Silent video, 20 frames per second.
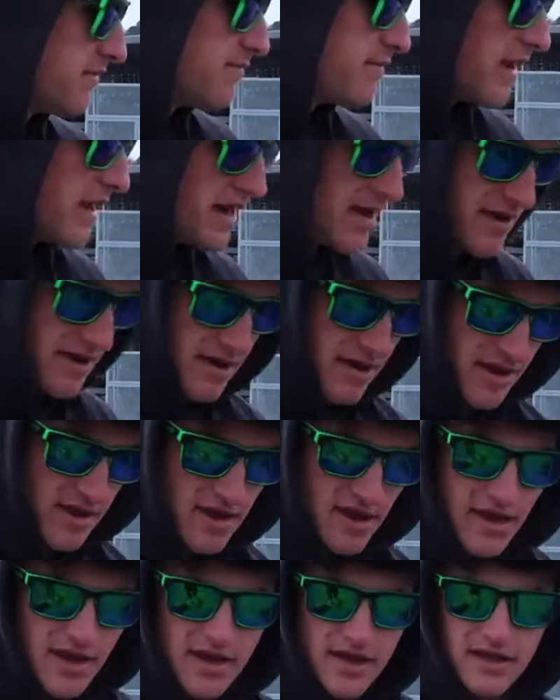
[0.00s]
some bait,
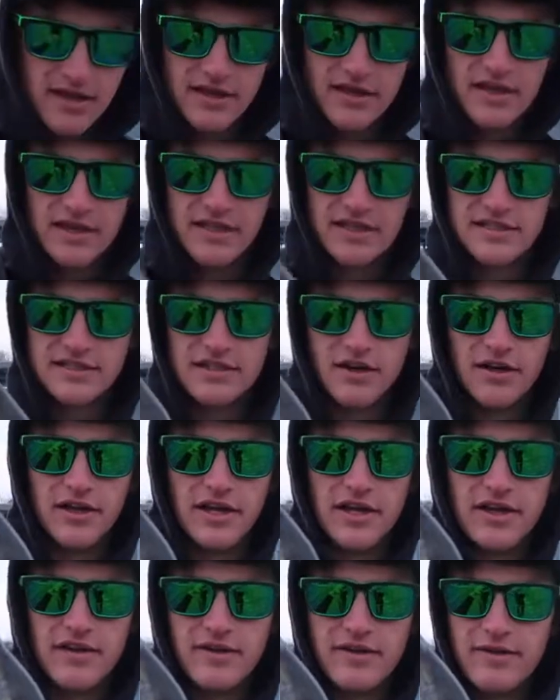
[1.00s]
and then I saw
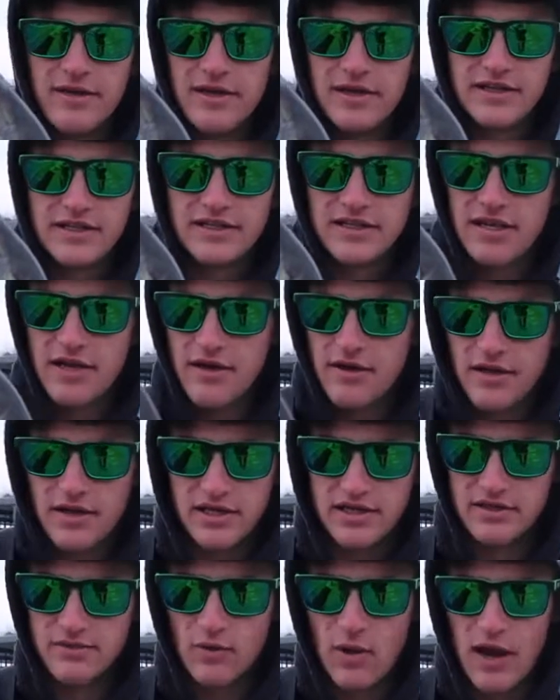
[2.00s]
him, he just
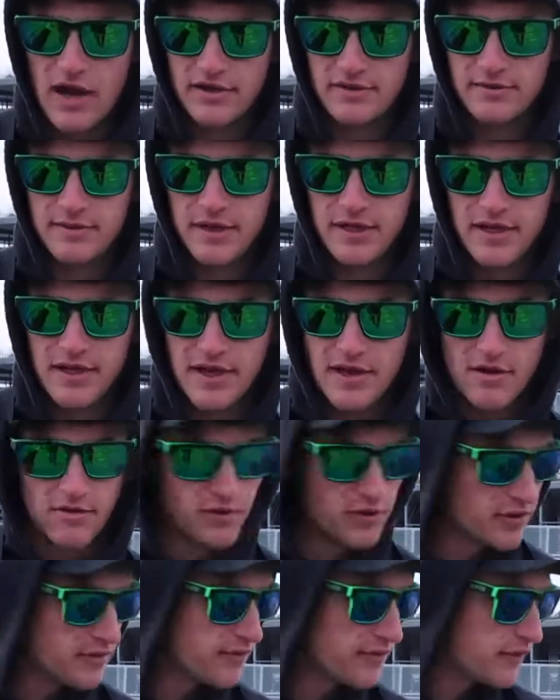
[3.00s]
whacked me.
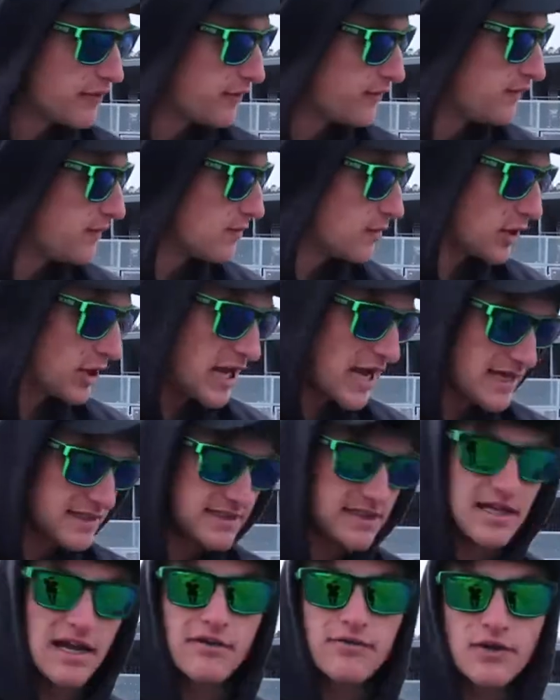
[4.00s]
We're gonna throw a few more
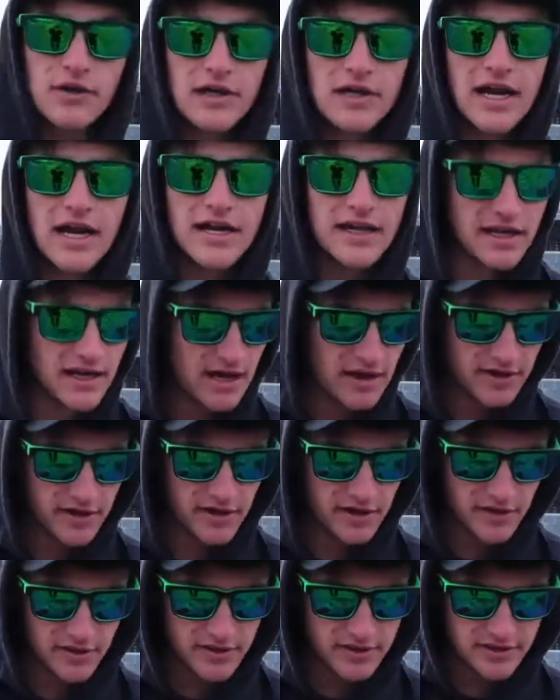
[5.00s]
casts and then I really got to get out of
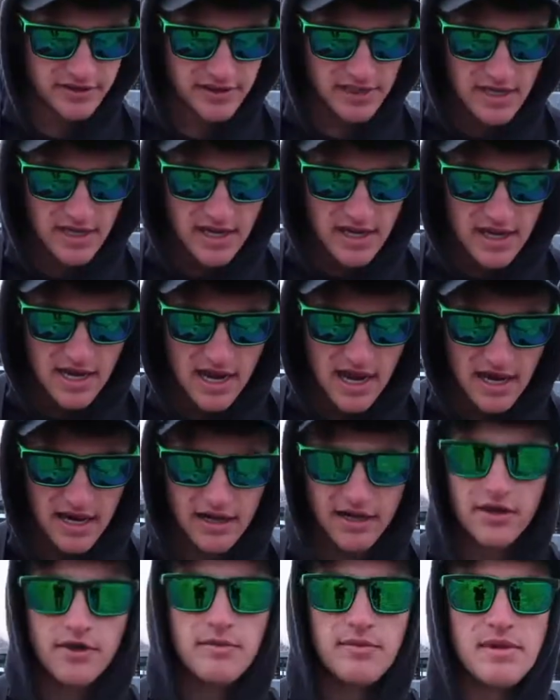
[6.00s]
here because I
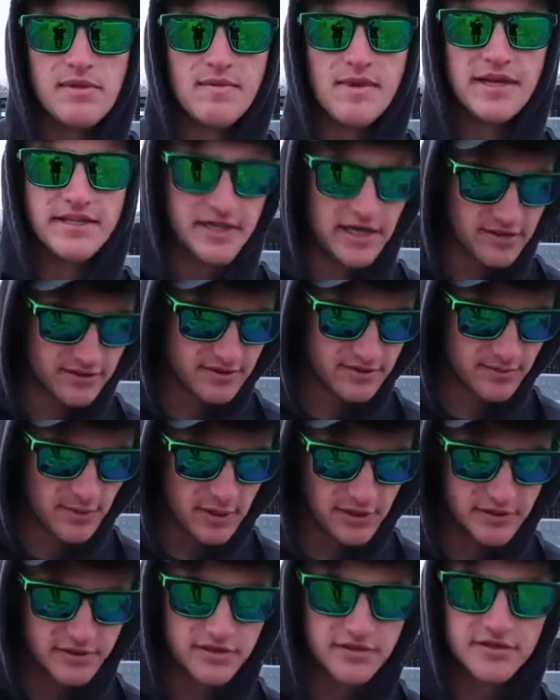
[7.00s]
got to go meet my title
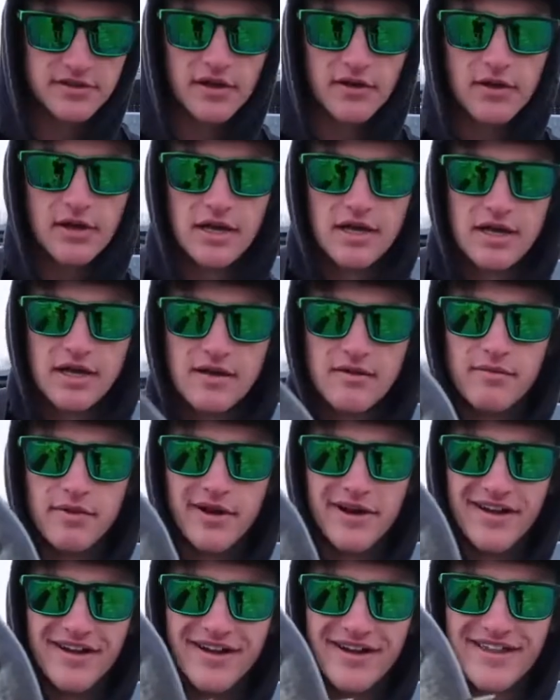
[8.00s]
sponsor. So
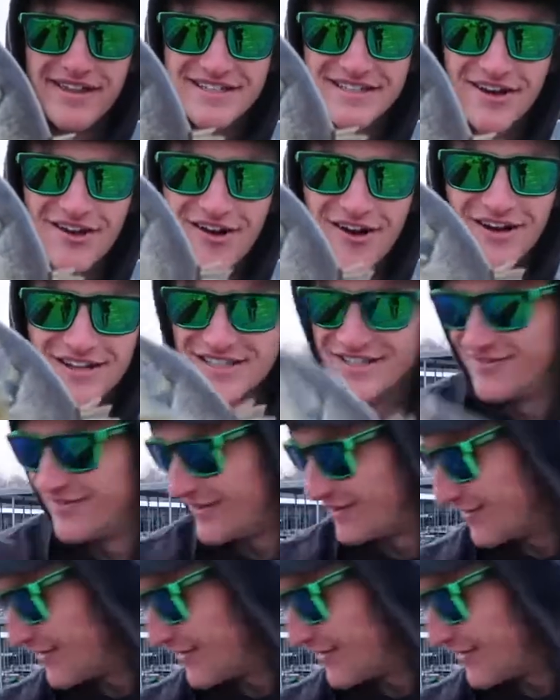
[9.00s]
that's awesome.